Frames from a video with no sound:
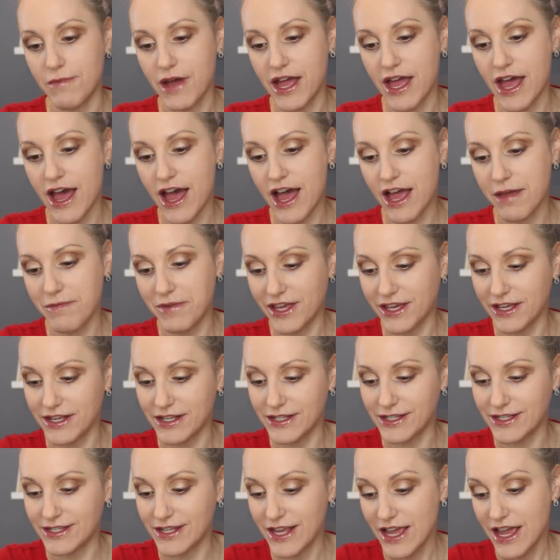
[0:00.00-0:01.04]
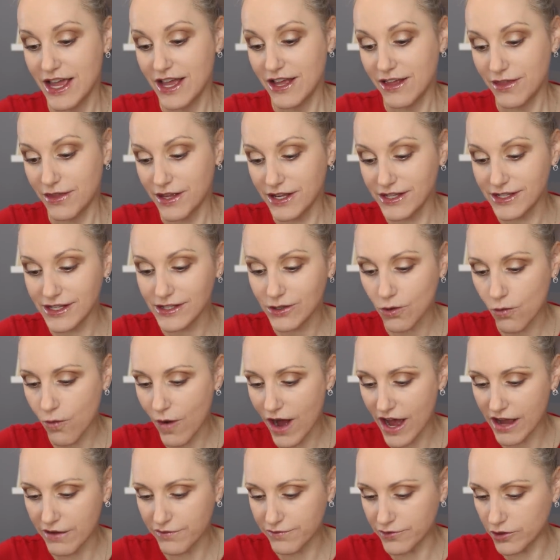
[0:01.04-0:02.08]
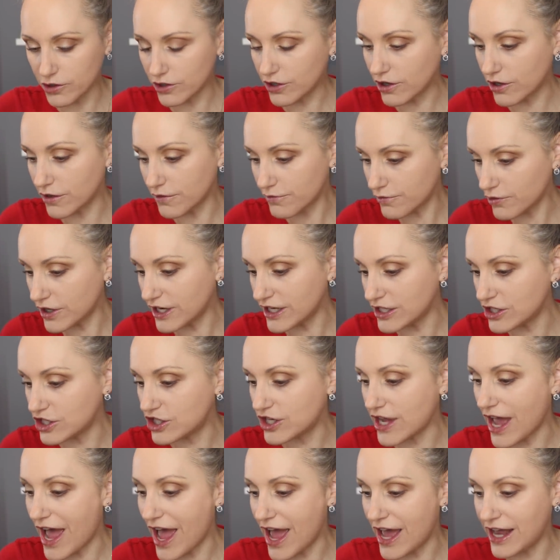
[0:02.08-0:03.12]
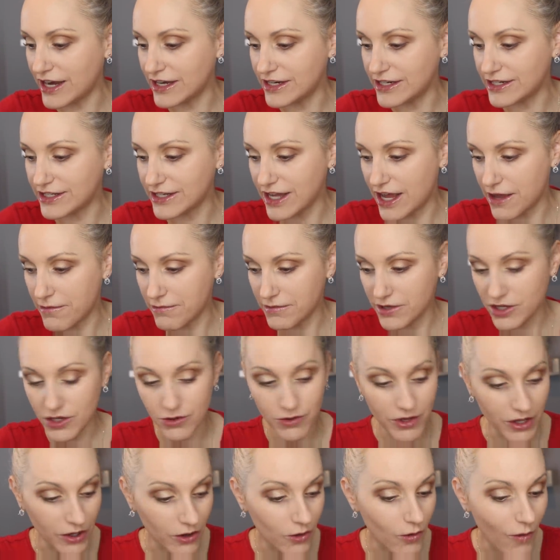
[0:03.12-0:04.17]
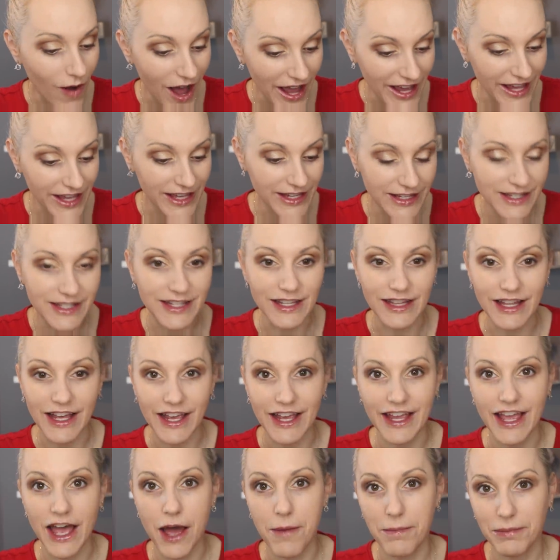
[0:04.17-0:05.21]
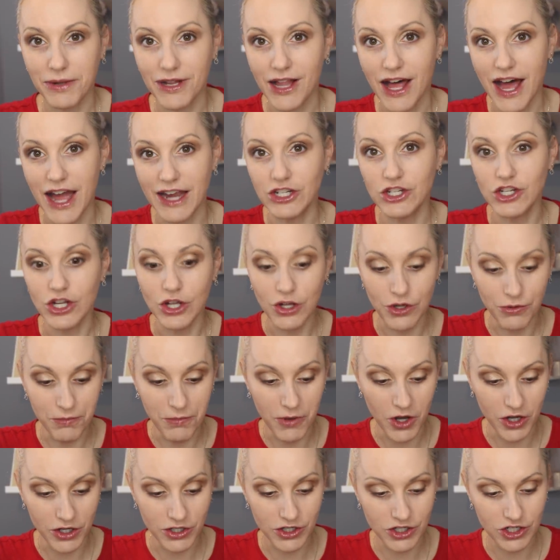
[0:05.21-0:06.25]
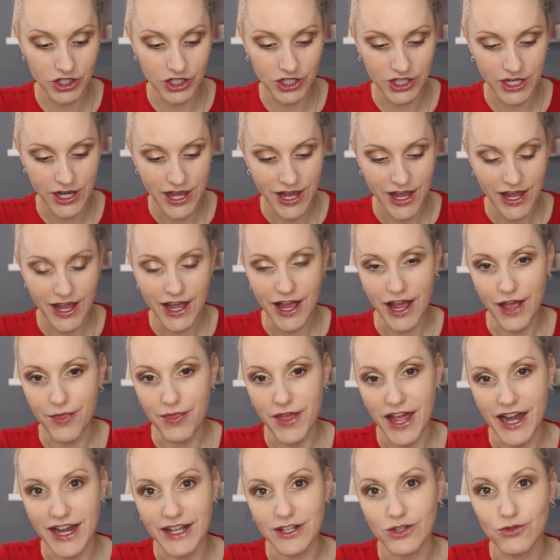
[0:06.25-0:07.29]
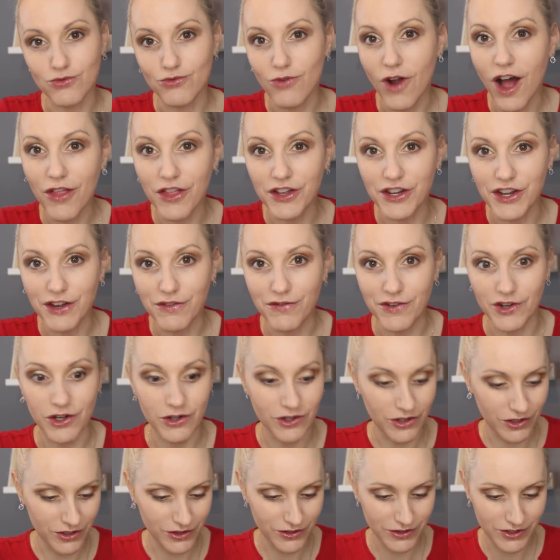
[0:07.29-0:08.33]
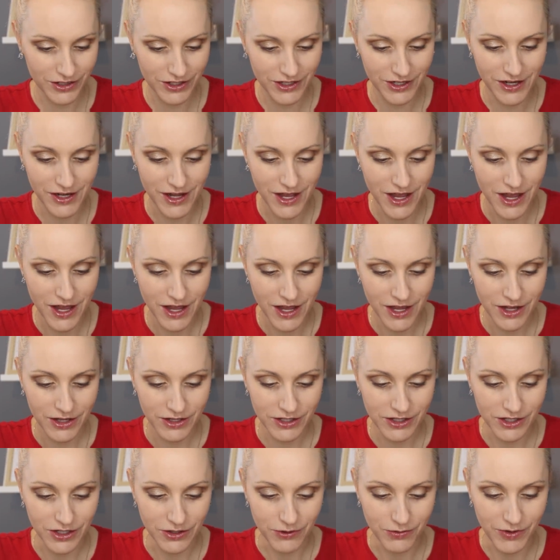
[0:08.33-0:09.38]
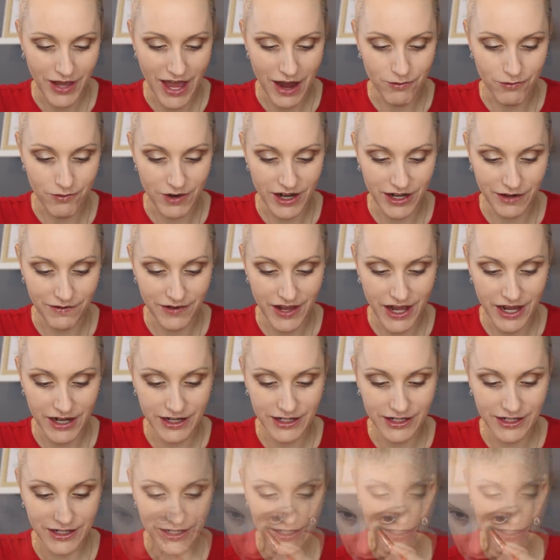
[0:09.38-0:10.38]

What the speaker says: my eye because this is quite full coverage and you can quite easily apply too much, and then it's rather difficult to get rid of it.